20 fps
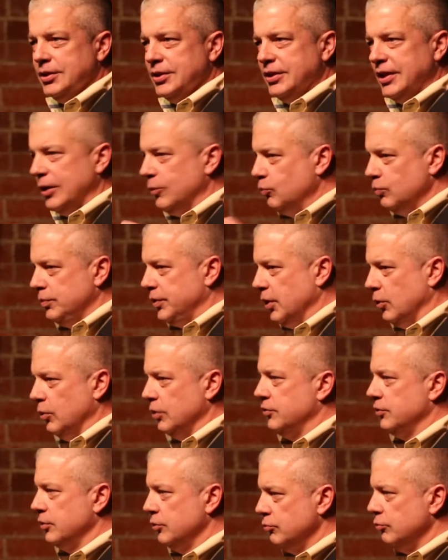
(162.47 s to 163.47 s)
That
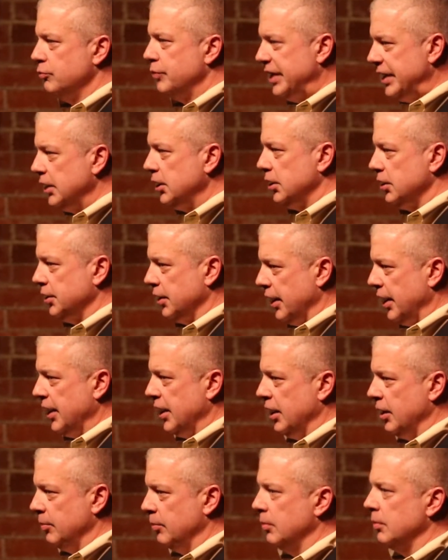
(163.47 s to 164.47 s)
wasn't a real
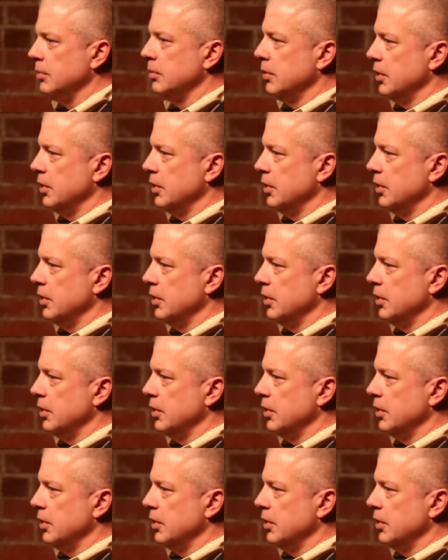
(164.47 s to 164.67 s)
name.